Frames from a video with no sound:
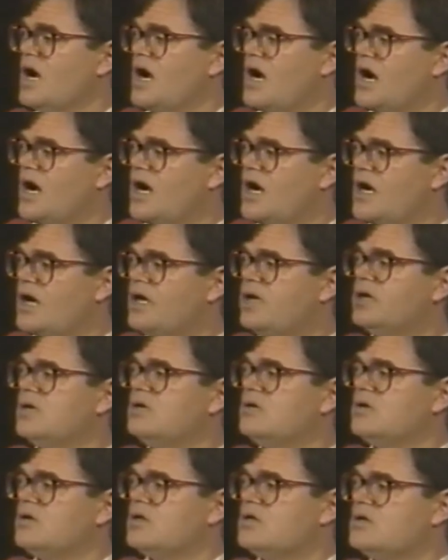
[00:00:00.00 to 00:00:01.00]

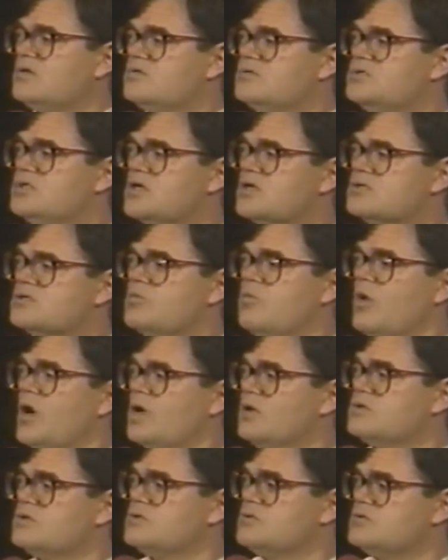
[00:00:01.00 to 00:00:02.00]
I just
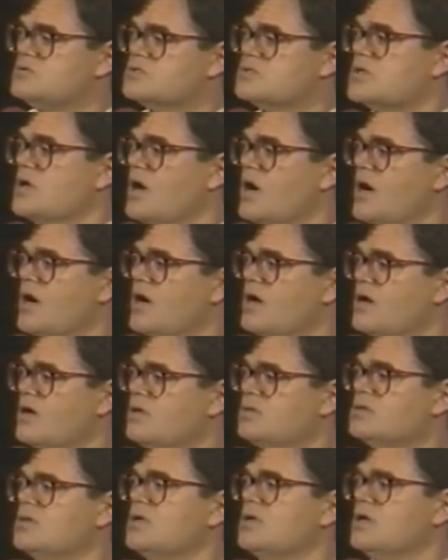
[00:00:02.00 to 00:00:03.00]
want to
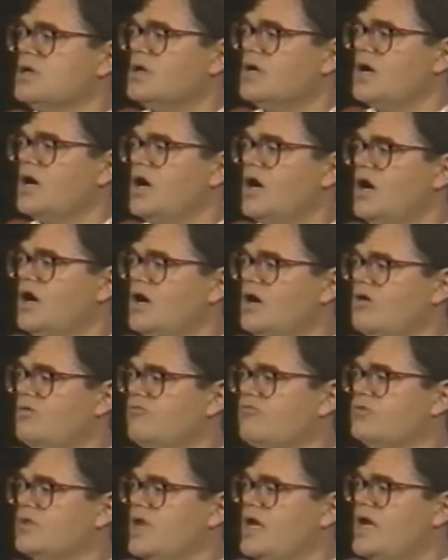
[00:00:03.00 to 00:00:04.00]
start a
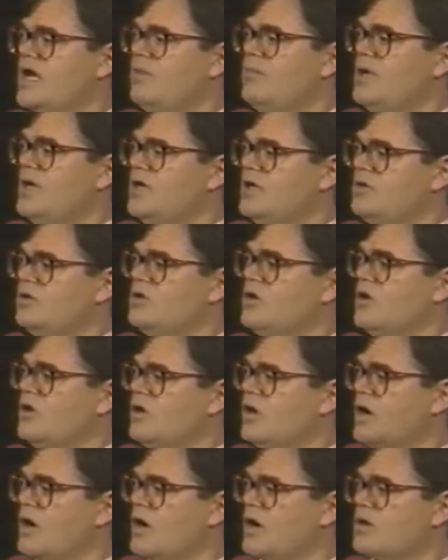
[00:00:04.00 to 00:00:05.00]
flame in
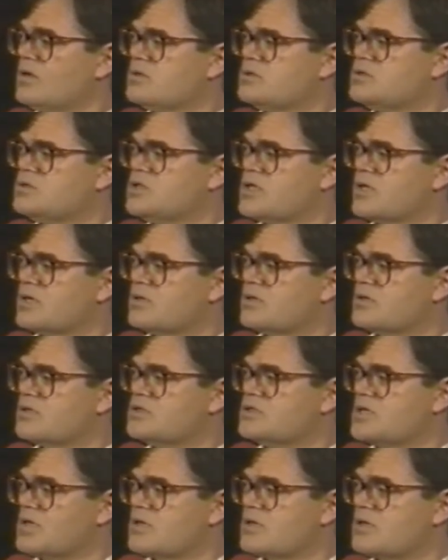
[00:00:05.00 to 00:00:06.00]
your heart. Chicka,
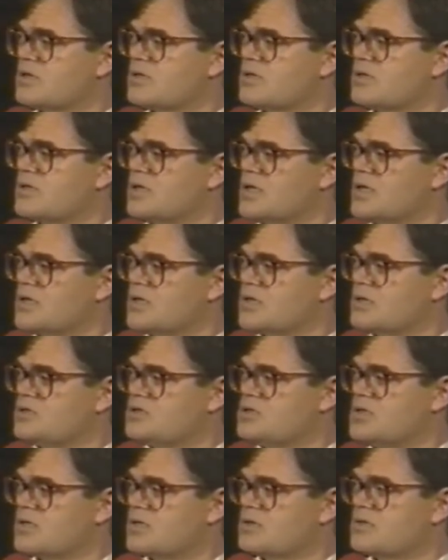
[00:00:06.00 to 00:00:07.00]
chicka,
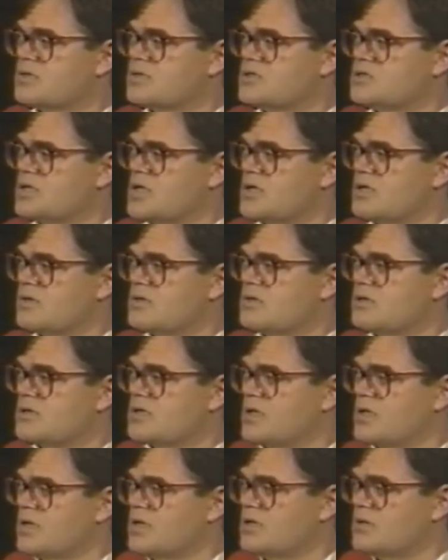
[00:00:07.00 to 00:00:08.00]
chicka,
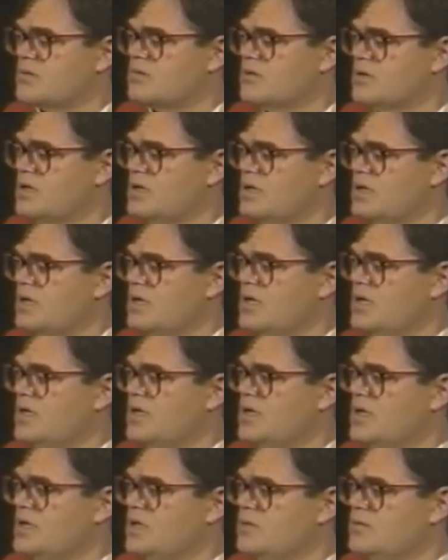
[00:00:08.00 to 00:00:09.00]

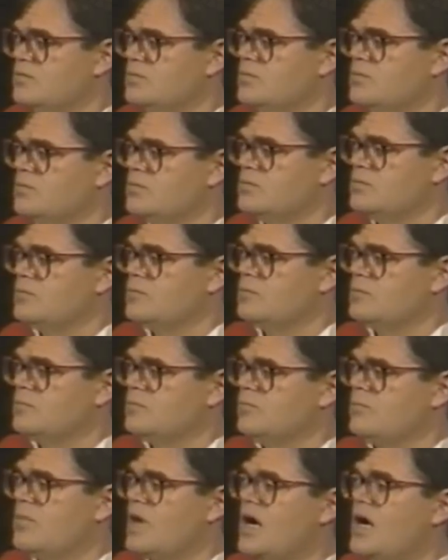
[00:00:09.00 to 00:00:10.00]
chicka.
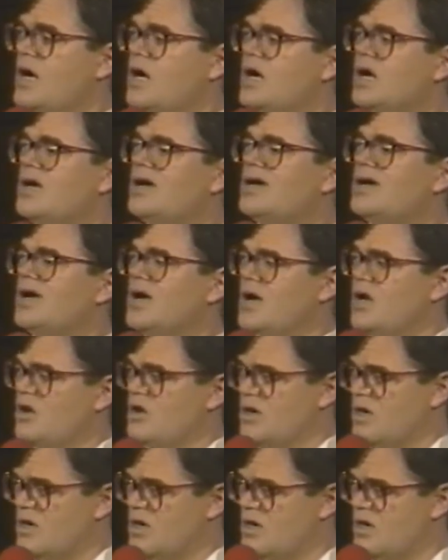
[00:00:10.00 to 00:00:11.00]
In my
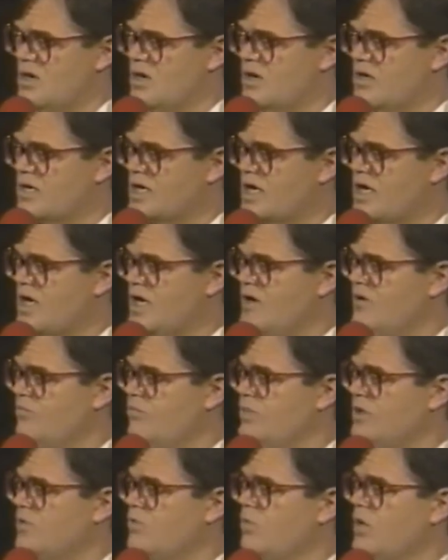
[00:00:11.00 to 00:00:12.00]
heart I
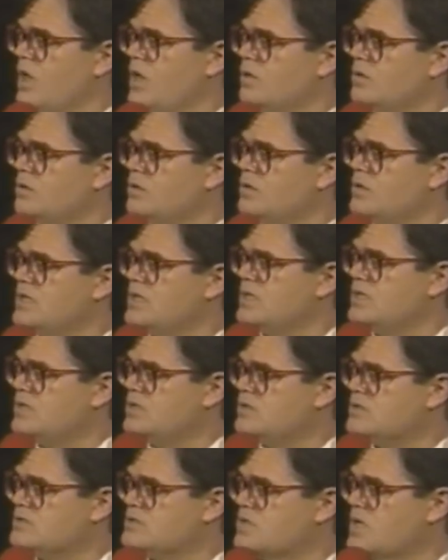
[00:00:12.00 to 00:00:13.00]
have but one
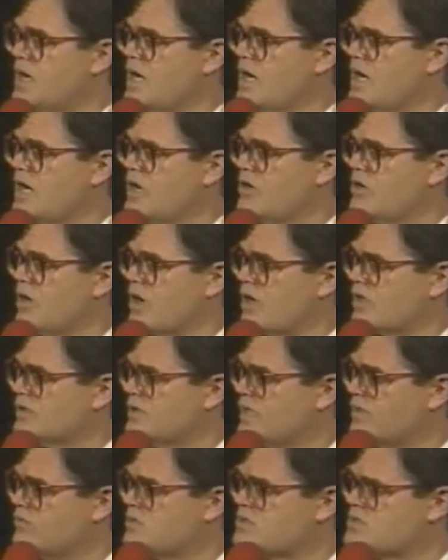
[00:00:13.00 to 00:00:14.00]
desire.
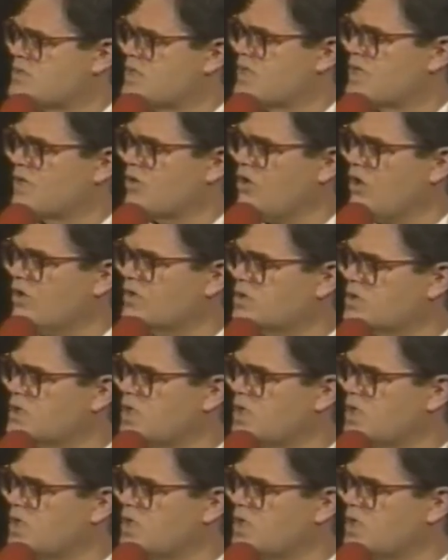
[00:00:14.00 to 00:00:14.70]
Arlene was thinking all the